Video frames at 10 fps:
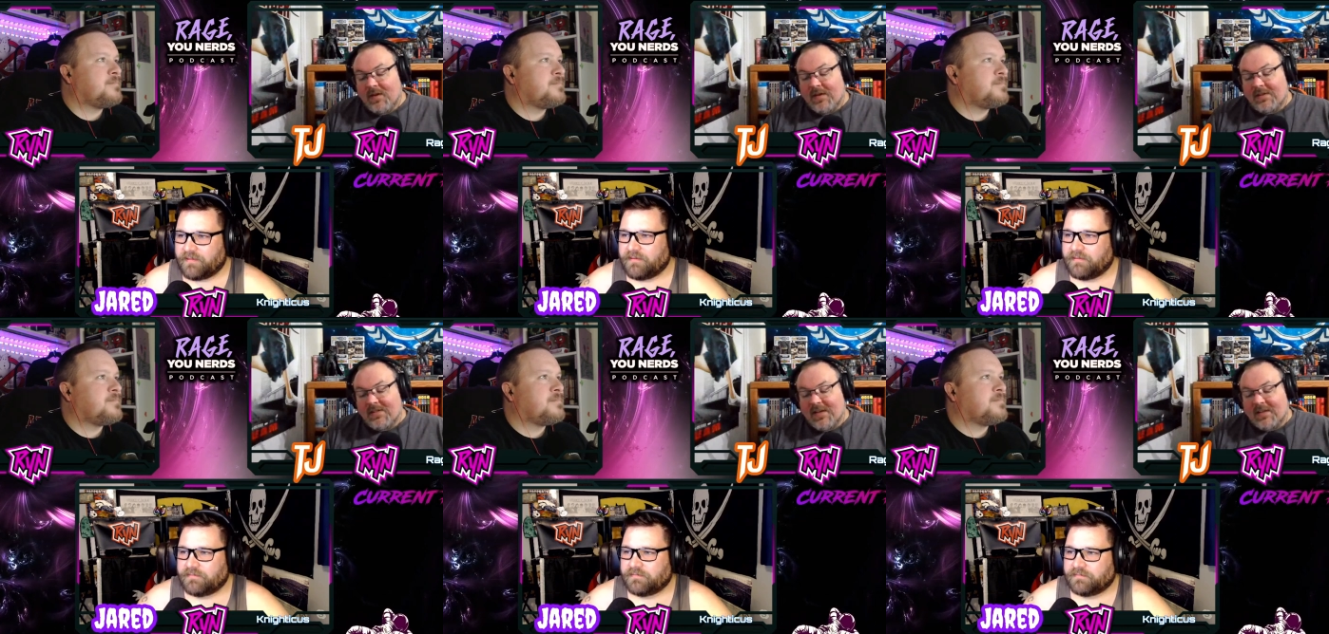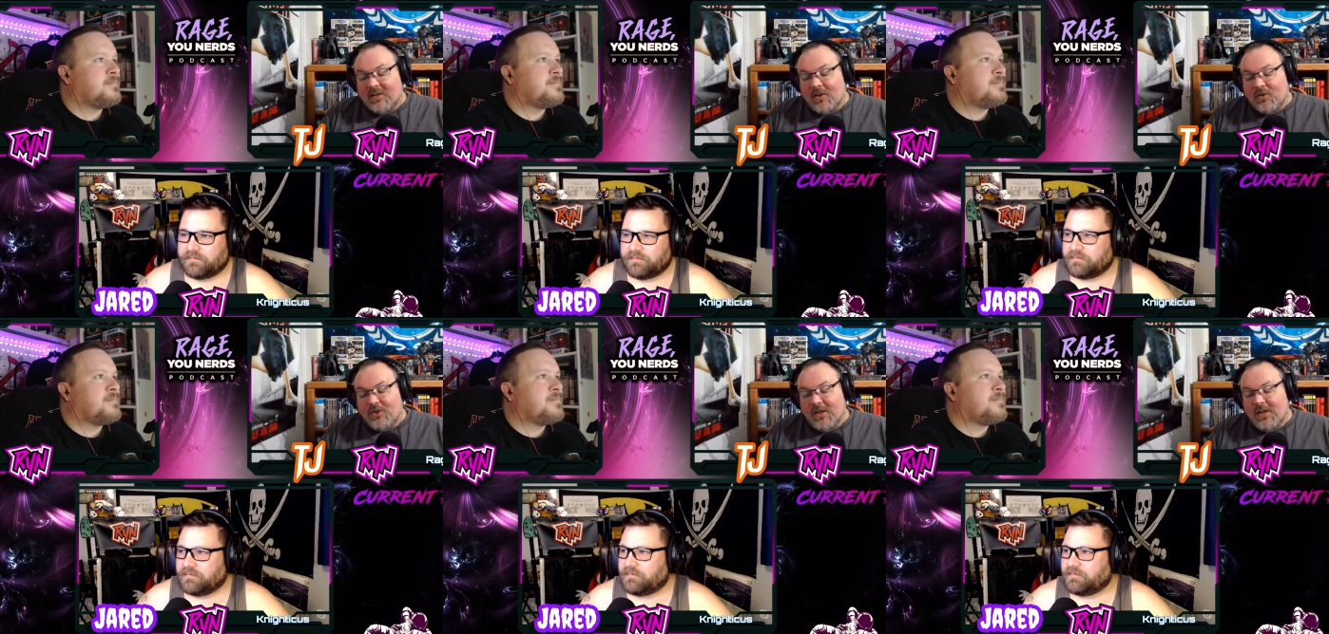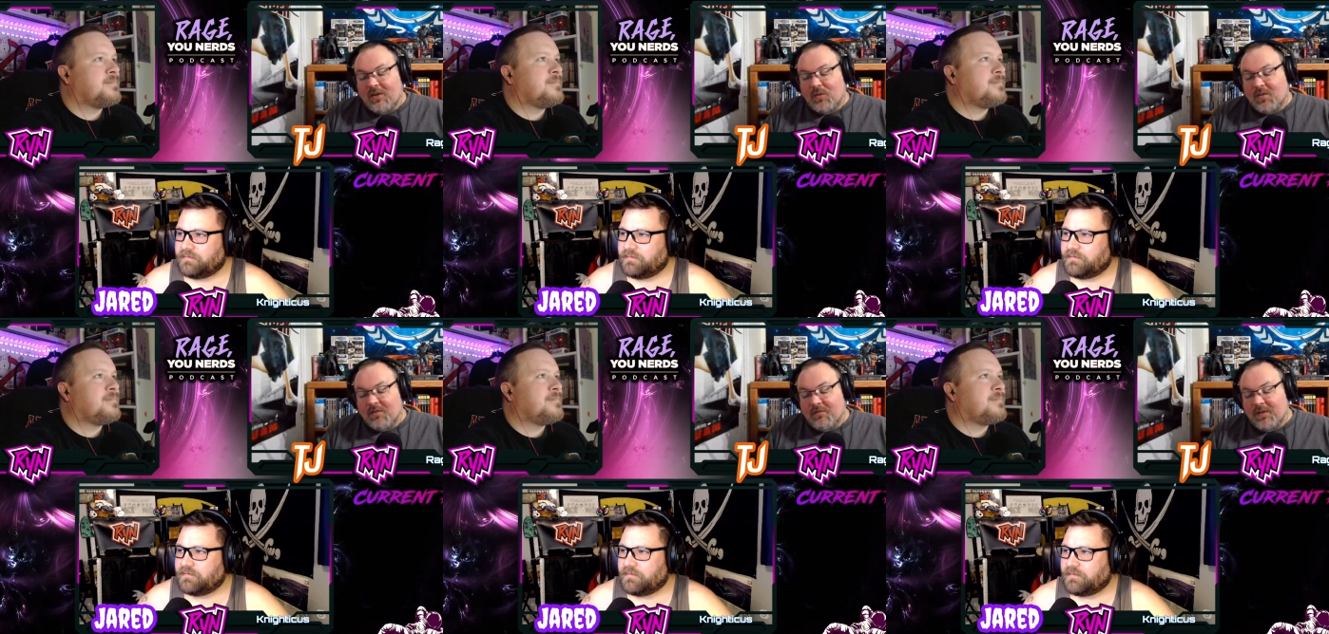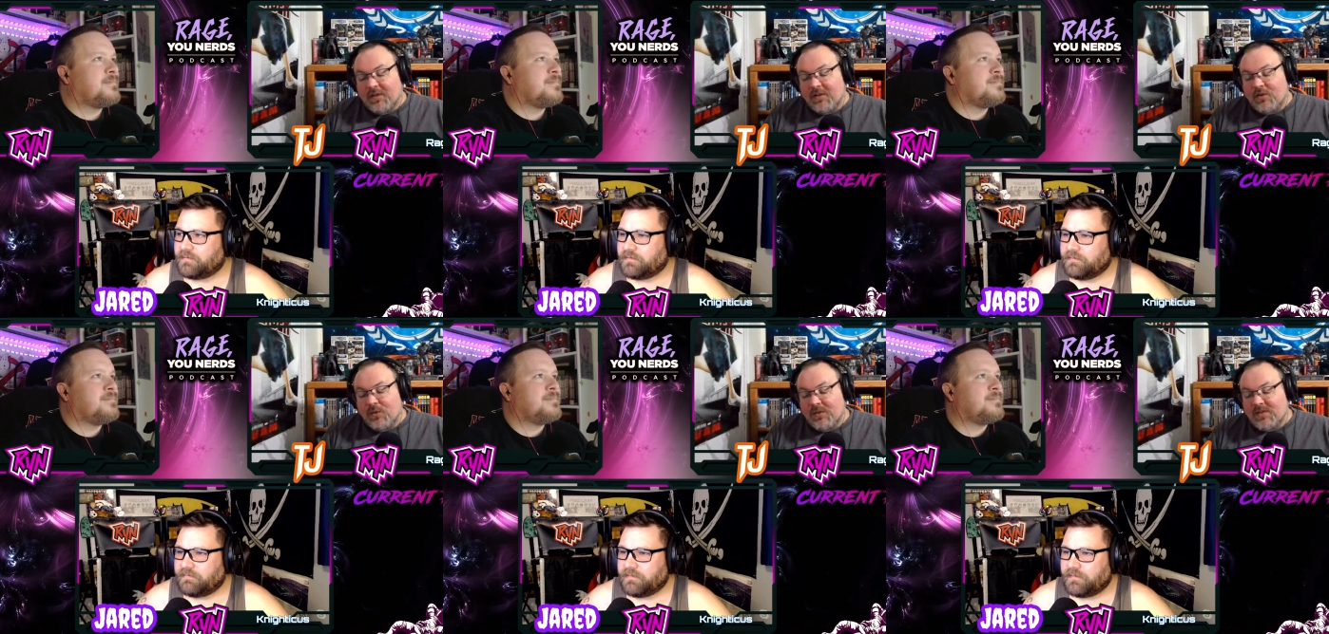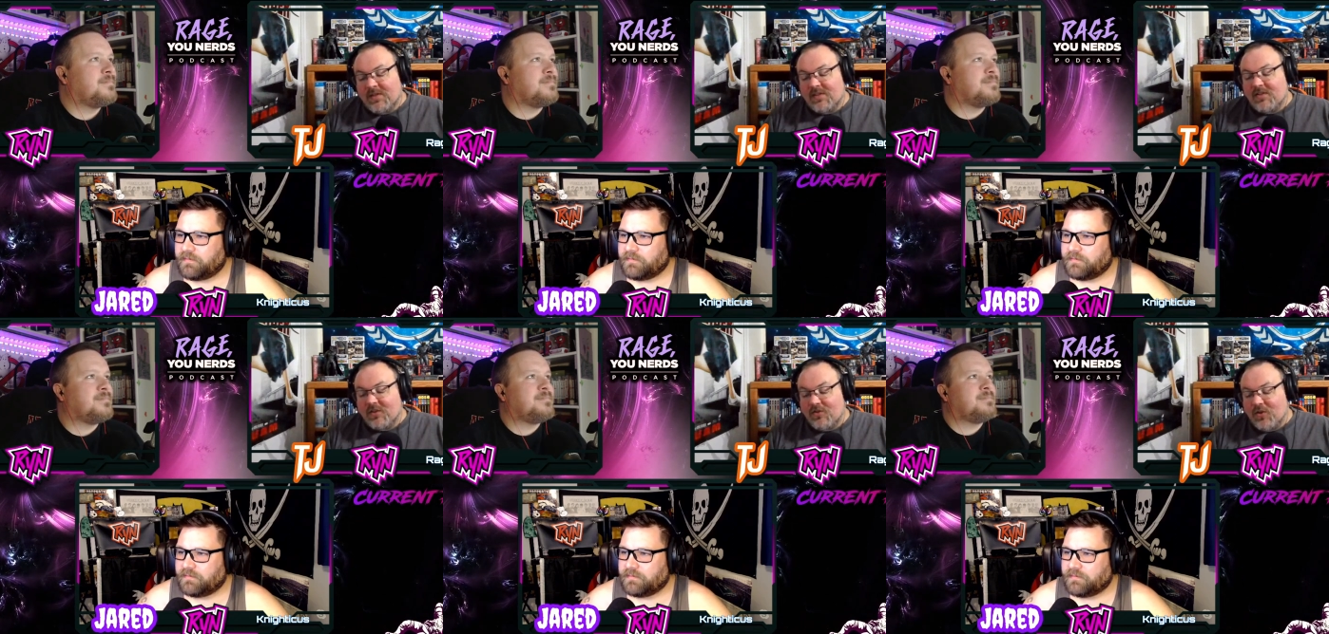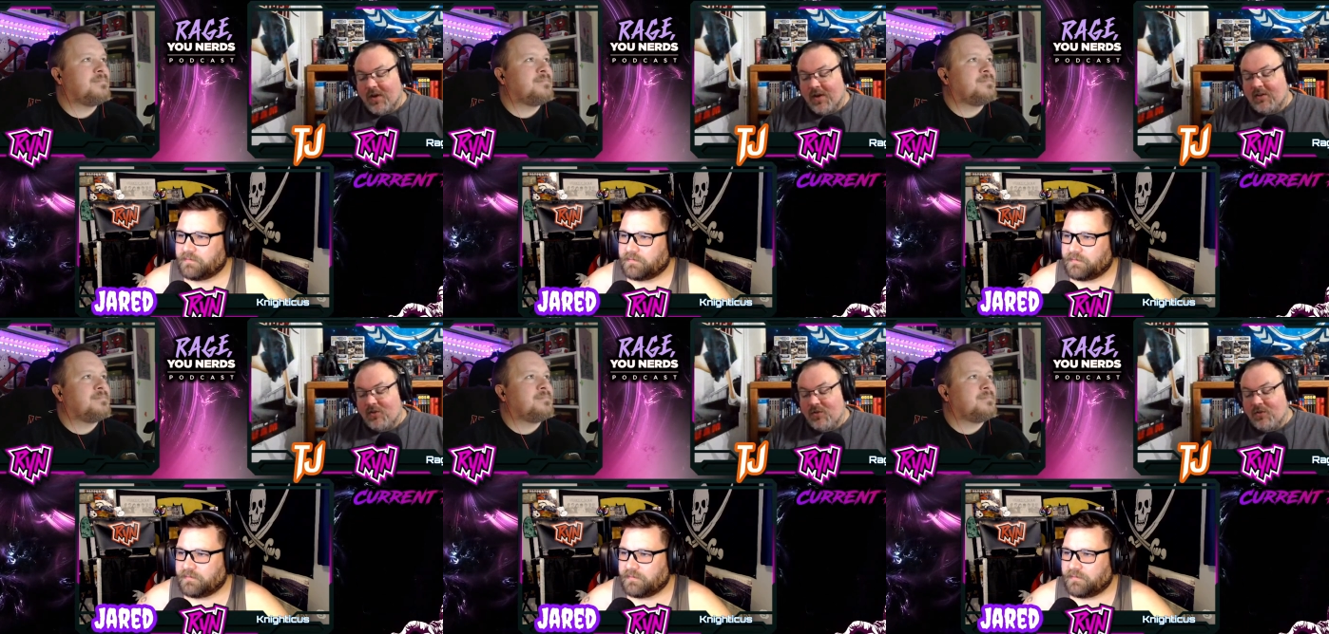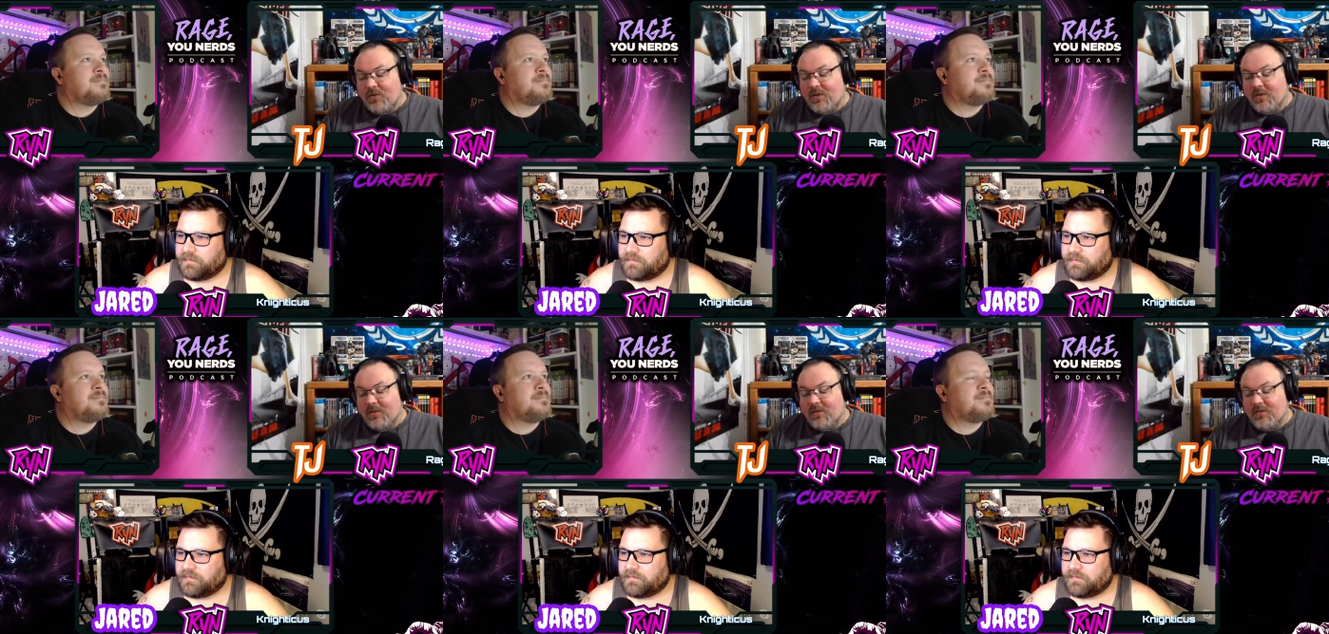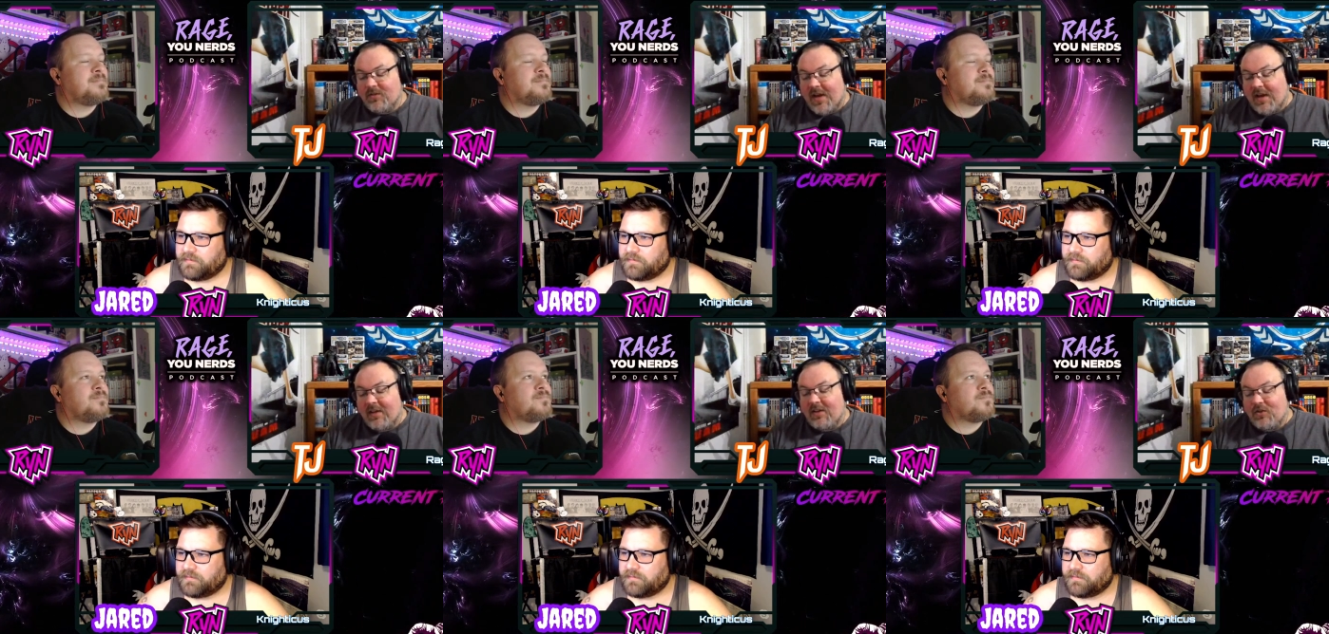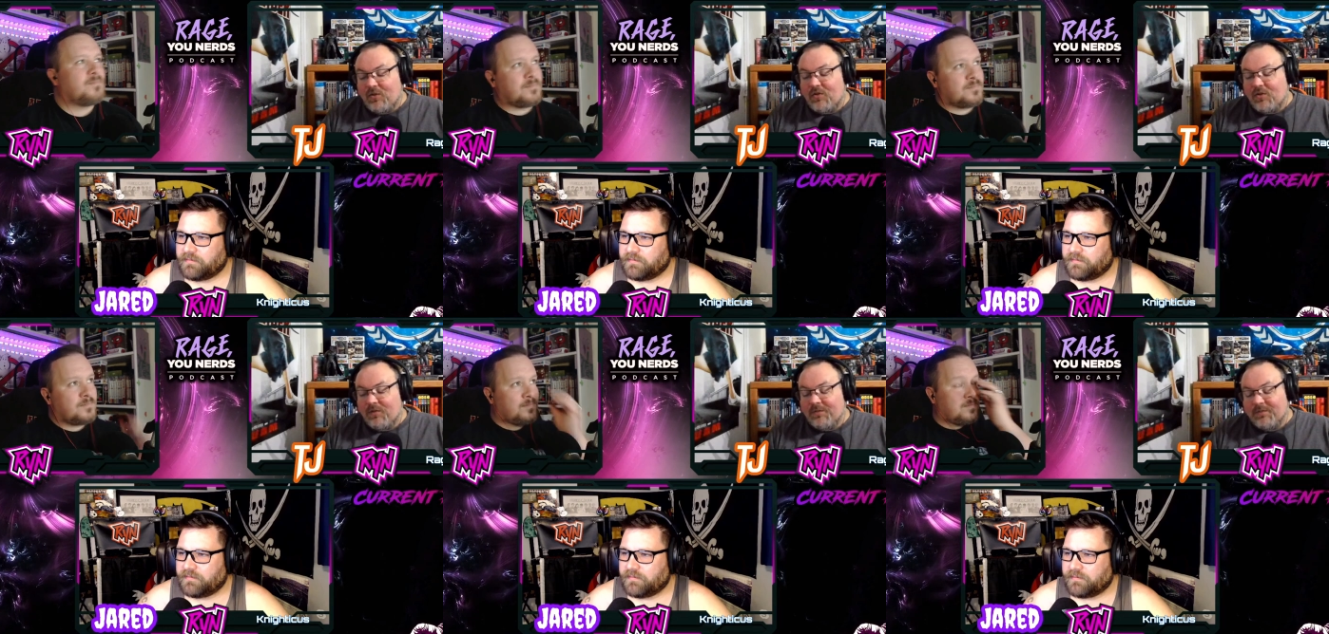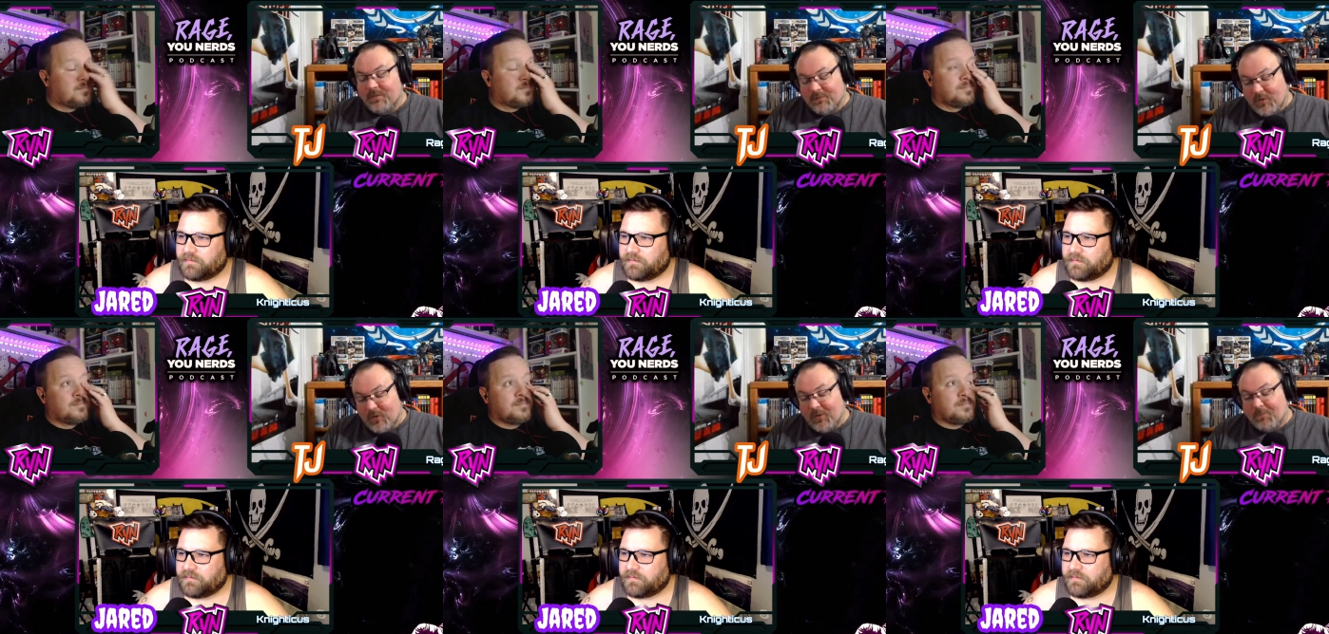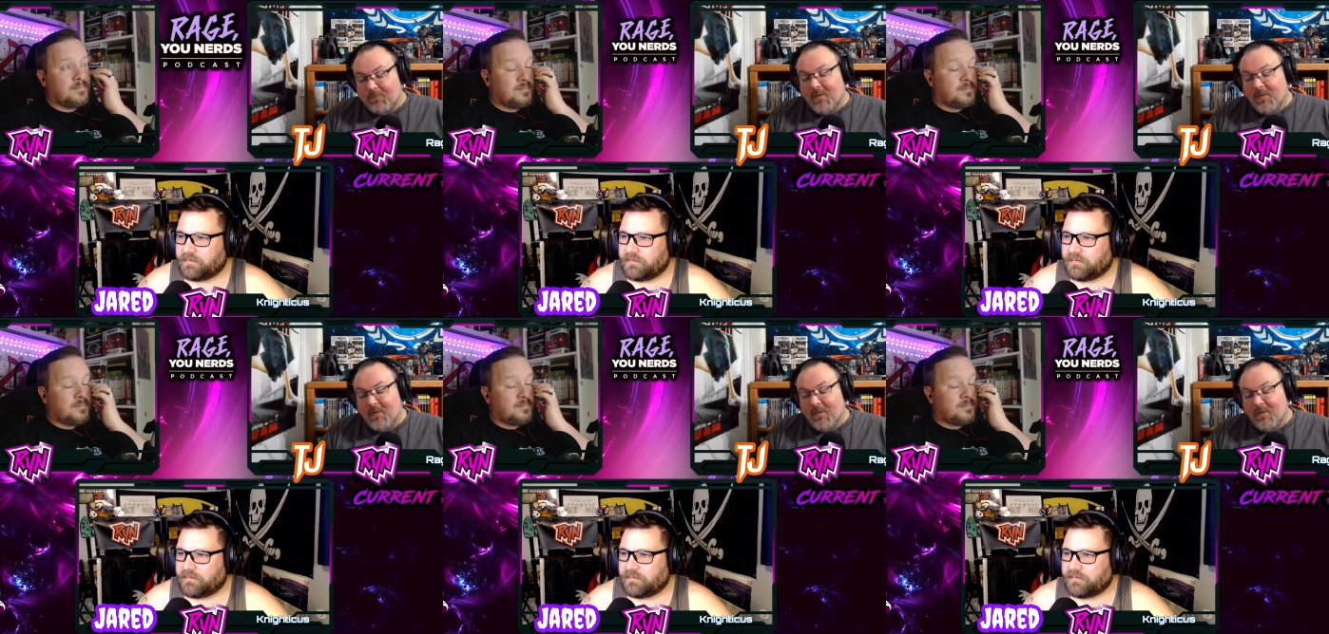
Speaker 1: It's like negotiating with a villain who insists on trying you, er, tying you to. Hold on.